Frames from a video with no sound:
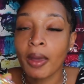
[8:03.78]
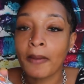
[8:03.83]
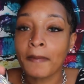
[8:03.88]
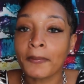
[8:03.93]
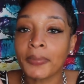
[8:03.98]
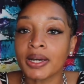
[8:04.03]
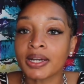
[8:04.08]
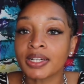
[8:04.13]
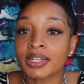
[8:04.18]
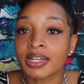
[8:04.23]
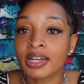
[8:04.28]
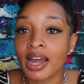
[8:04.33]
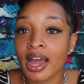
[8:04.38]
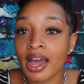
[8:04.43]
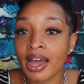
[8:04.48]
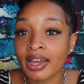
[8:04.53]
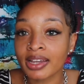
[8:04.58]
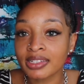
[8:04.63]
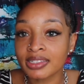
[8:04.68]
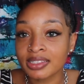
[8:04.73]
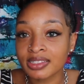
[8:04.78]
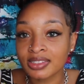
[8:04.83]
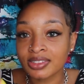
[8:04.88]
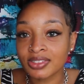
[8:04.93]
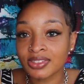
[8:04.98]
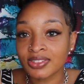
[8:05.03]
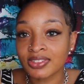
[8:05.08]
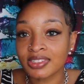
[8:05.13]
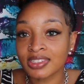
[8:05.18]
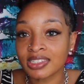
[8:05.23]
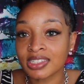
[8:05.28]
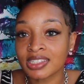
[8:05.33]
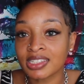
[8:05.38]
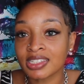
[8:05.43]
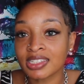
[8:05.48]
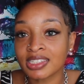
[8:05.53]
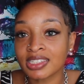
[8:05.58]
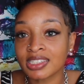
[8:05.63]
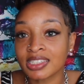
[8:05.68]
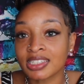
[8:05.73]
But guys, do you see
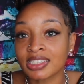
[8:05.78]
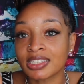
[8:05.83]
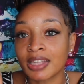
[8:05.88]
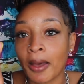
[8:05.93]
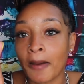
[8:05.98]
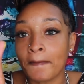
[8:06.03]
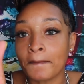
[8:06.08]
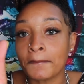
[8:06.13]
this?